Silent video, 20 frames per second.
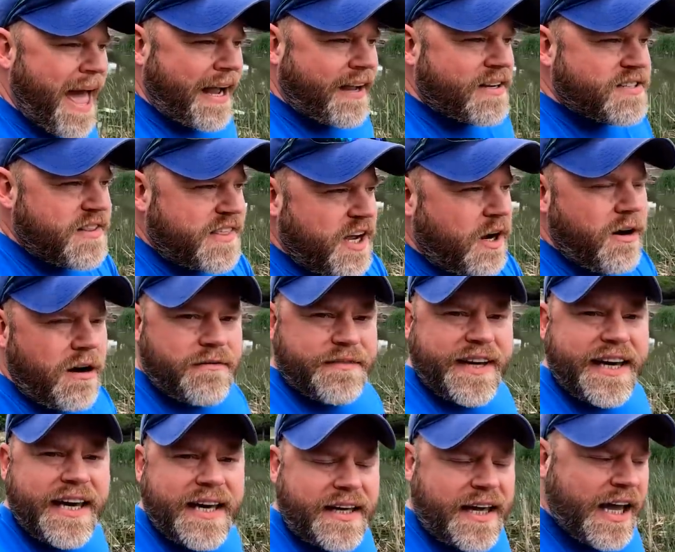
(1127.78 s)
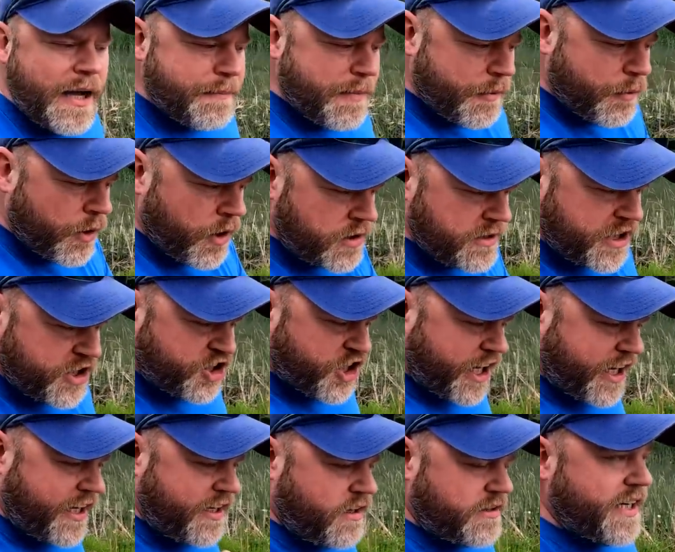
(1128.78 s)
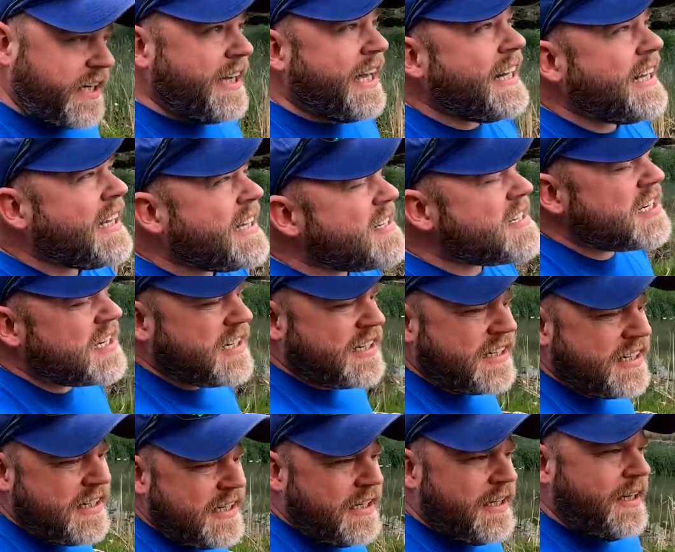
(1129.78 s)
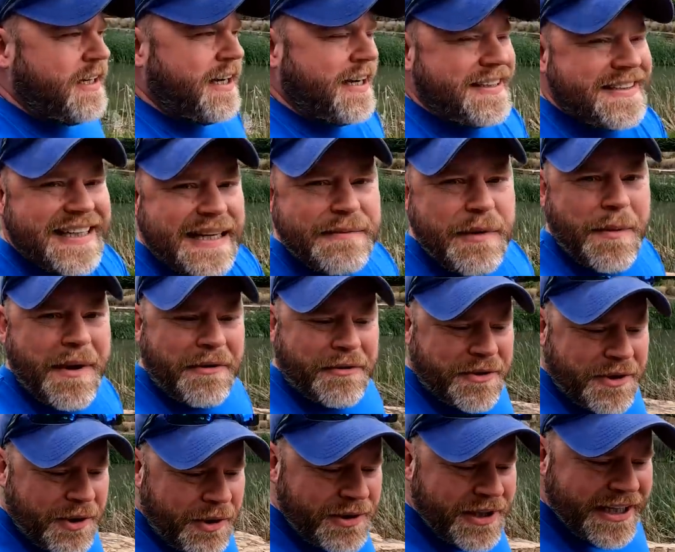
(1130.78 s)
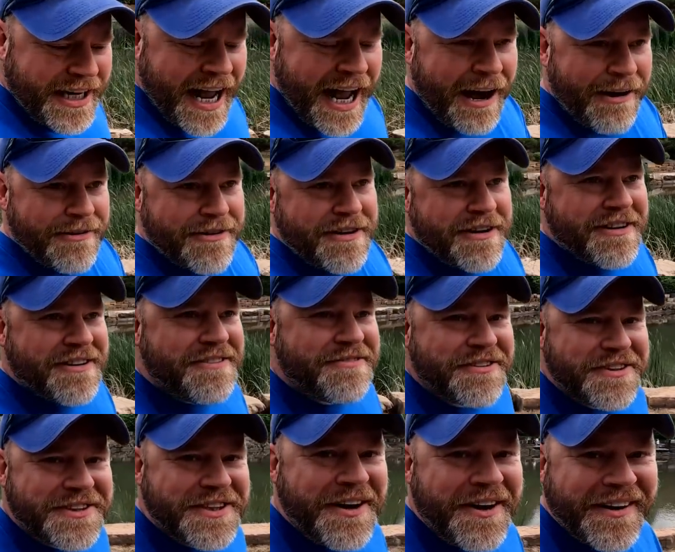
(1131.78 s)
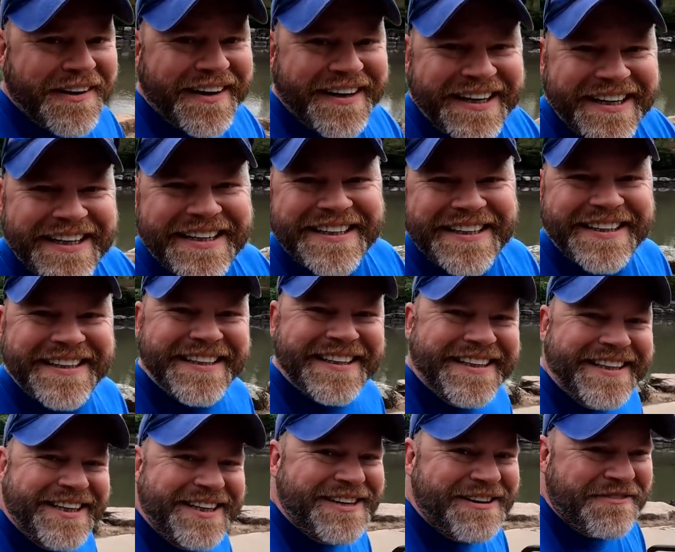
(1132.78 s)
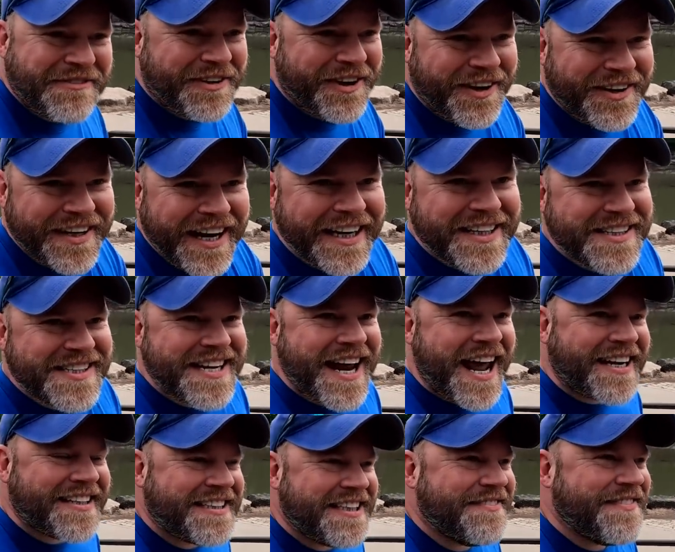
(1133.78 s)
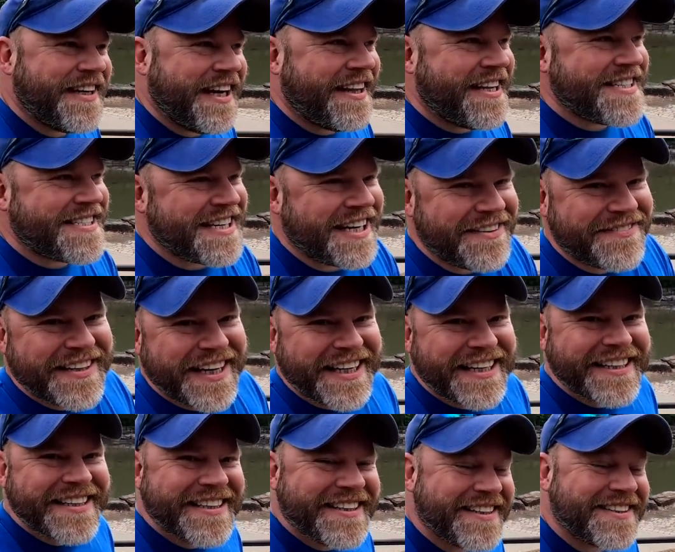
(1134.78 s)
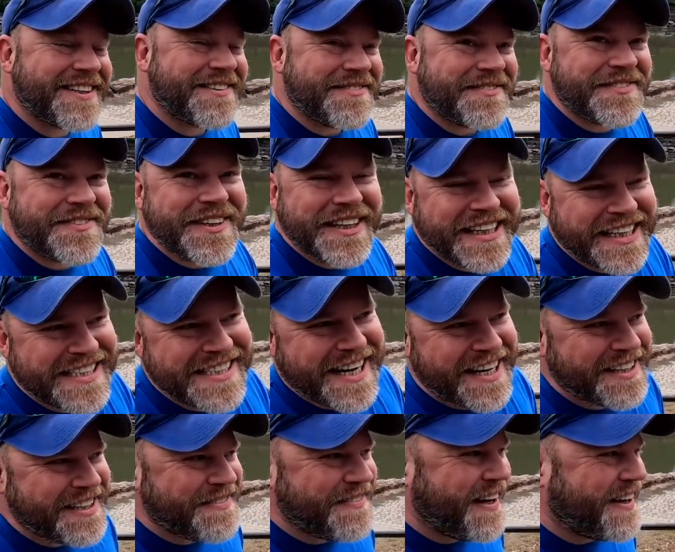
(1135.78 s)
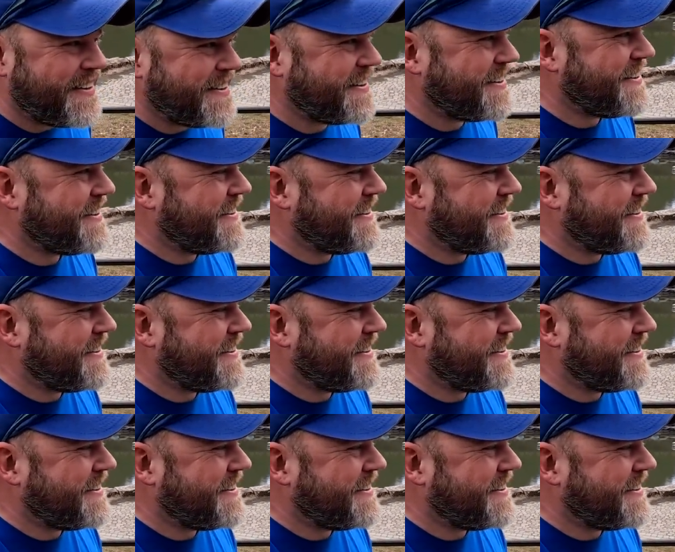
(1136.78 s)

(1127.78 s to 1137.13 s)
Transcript: back to the RV at Camping World and check in on the kitties. And then we'll be rolling out for dark for our next activity this evening, which I'm really excited about.